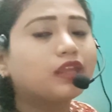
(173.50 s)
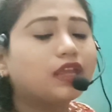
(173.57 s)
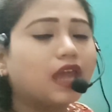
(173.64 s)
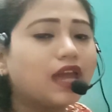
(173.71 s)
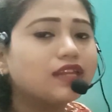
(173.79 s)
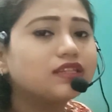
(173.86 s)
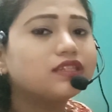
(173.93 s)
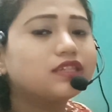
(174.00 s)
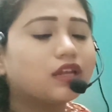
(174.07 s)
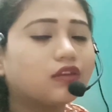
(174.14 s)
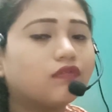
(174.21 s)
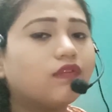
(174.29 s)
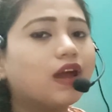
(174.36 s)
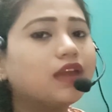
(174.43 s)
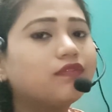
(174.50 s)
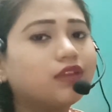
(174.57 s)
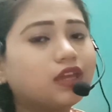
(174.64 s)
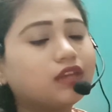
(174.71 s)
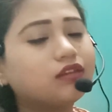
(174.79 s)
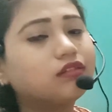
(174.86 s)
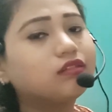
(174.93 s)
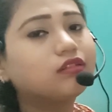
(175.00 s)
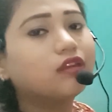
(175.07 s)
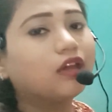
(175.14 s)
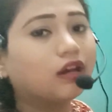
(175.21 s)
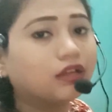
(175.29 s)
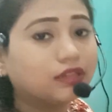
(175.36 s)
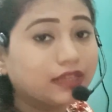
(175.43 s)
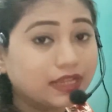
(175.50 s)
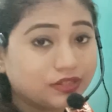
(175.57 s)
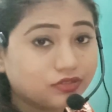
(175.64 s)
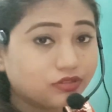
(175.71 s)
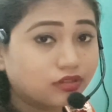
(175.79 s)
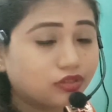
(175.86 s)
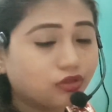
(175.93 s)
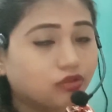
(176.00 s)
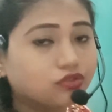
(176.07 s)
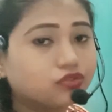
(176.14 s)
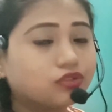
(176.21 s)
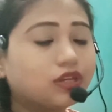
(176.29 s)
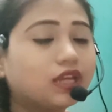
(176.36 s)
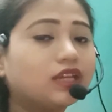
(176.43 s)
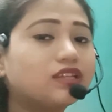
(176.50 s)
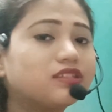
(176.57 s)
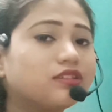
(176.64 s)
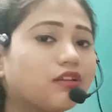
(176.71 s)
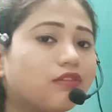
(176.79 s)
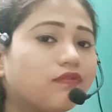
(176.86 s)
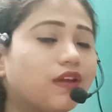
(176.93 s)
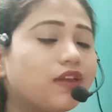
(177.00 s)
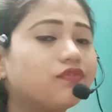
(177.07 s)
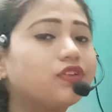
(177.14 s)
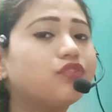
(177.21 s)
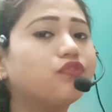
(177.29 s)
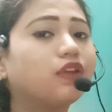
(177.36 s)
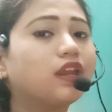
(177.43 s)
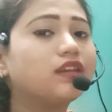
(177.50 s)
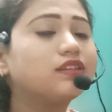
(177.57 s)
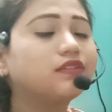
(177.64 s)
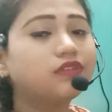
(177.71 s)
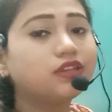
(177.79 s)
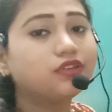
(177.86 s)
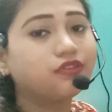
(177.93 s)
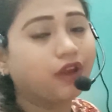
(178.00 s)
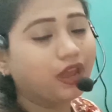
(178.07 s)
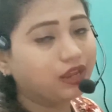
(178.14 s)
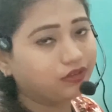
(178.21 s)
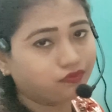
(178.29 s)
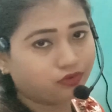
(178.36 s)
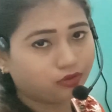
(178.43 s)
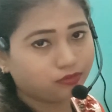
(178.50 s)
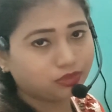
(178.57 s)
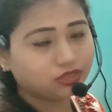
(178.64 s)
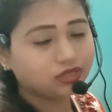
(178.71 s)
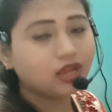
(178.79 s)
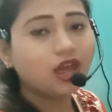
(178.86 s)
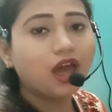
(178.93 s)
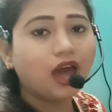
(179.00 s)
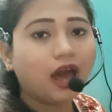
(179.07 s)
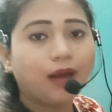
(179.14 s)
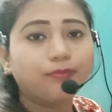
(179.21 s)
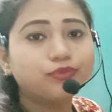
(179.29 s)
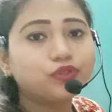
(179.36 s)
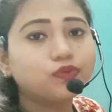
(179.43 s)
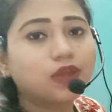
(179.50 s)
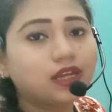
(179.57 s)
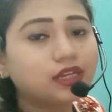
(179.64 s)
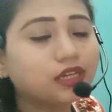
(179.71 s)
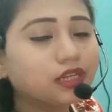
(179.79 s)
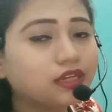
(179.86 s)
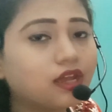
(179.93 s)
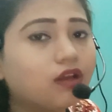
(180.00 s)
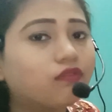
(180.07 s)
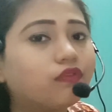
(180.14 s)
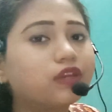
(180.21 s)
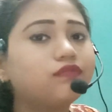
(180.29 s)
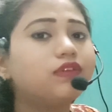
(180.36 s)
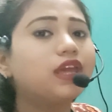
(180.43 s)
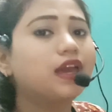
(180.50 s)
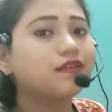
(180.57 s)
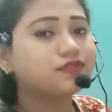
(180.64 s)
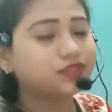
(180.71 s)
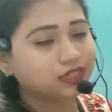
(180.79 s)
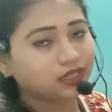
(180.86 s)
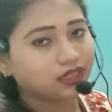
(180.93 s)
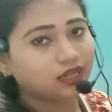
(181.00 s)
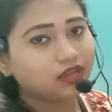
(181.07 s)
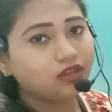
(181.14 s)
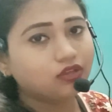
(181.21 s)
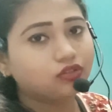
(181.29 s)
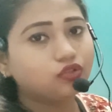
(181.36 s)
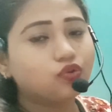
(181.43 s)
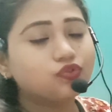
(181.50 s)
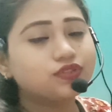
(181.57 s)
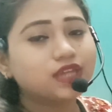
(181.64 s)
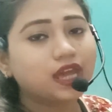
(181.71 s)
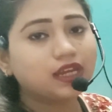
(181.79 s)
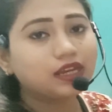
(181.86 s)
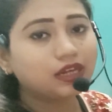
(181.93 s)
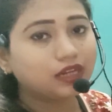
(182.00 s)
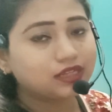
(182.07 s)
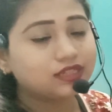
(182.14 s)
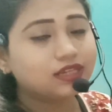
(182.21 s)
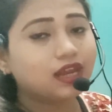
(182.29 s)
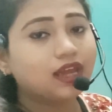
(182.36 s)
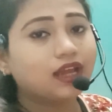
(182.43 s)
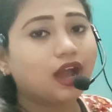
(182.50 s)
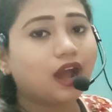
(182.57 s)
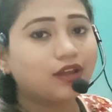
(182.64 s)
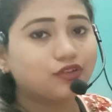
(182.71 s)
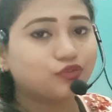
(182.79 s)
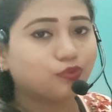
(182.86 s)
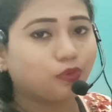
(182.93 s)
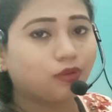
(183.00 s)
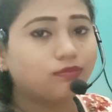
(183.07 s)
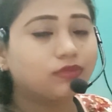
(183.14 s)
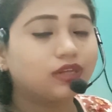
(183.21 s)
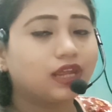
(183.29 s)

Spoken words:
can survive in desert also. They can survive in relatively dry environment. Up to Annelida, what we have seen, those annelids like earthworm,